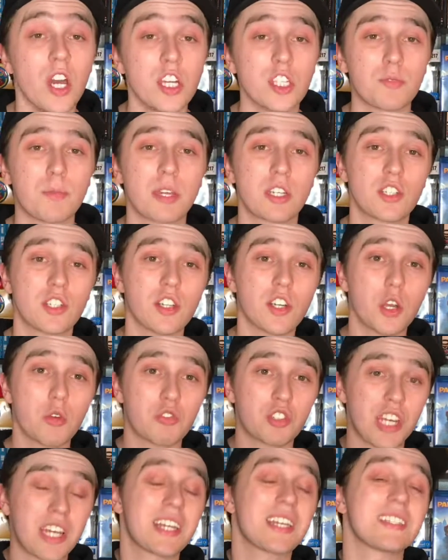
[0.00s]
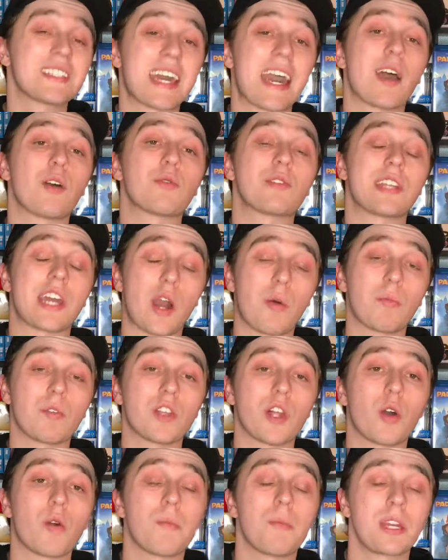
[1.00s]
So make sure to go check us out down
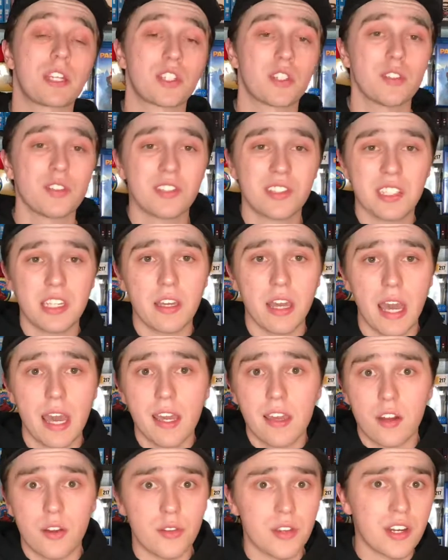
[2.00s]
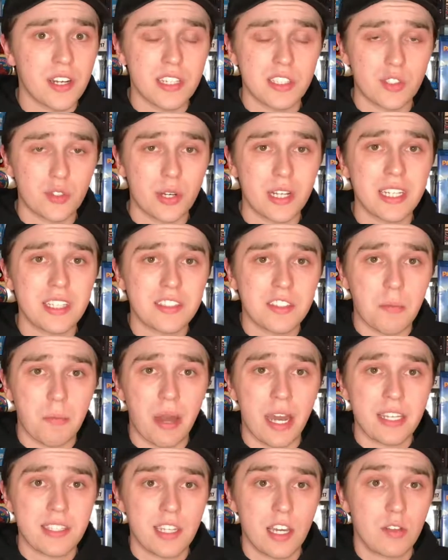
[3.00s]
below, and make sure to see, hey, are there any screenings in
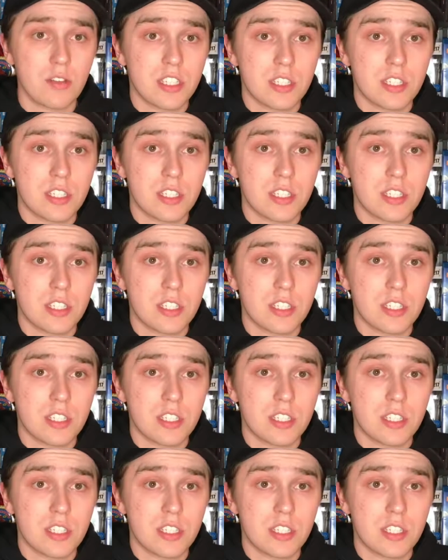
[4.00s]
my town?